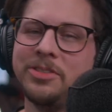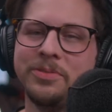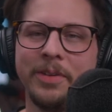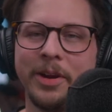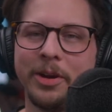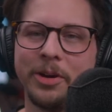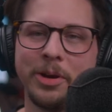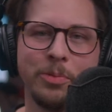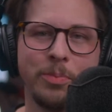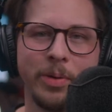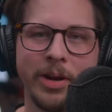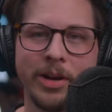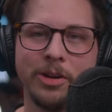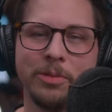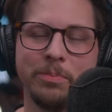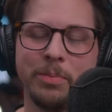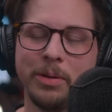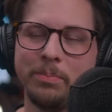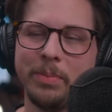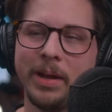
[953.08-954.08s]
very
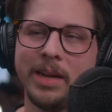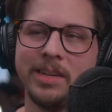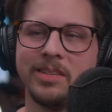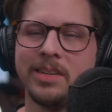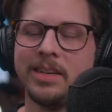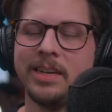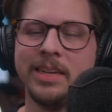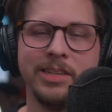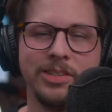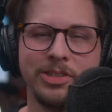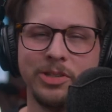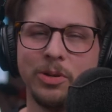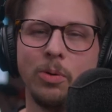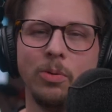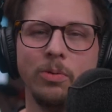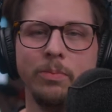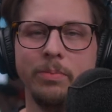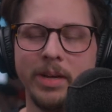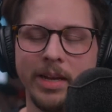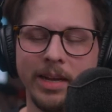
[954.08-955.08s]
weird, but BASN has
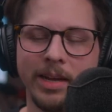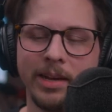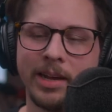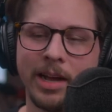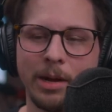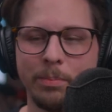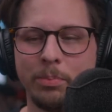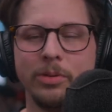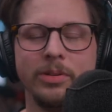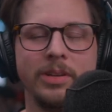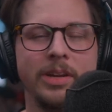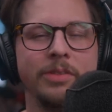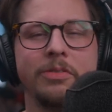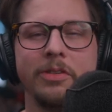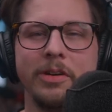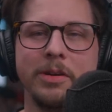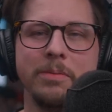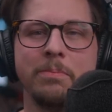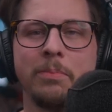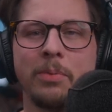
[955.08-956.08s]
told me a couple
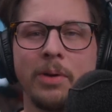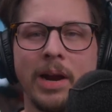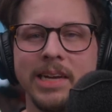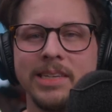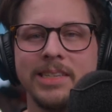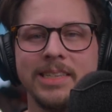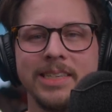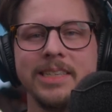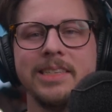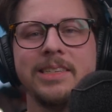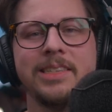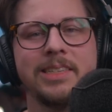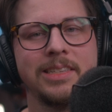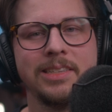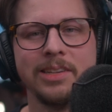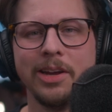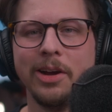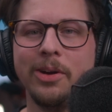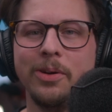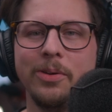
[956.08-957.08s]
different prices,
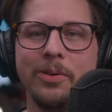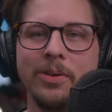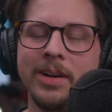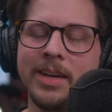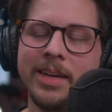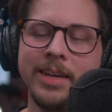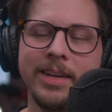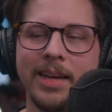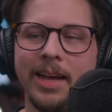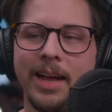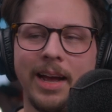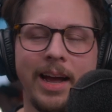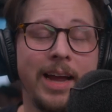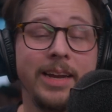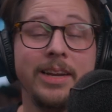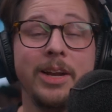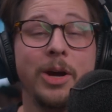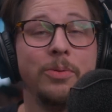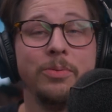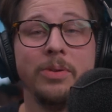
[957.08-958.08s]
so I
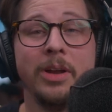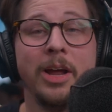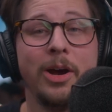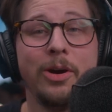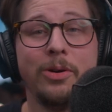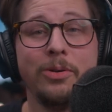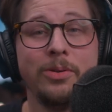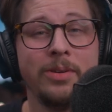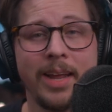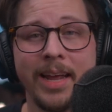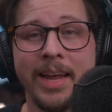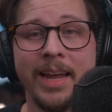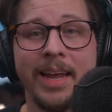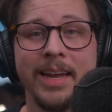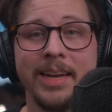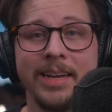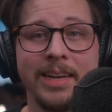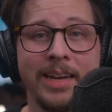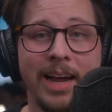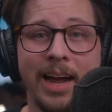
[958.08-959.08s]
don't know,
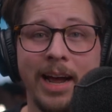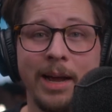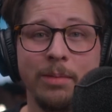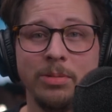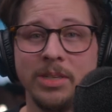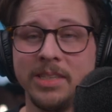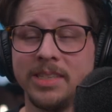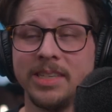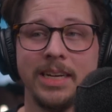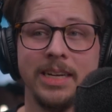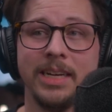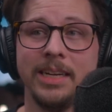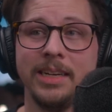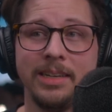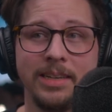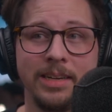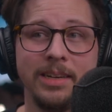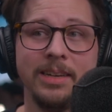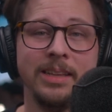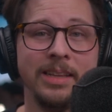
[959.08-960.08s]
and I'm just gonna
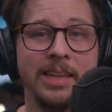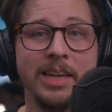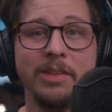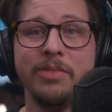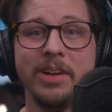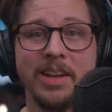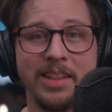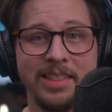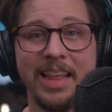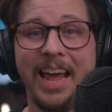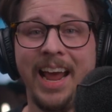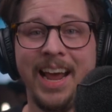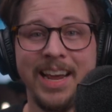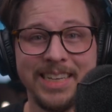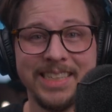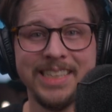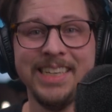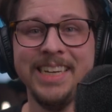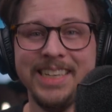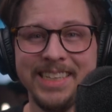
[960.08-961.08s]
leave it at
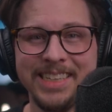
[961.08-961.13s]
that.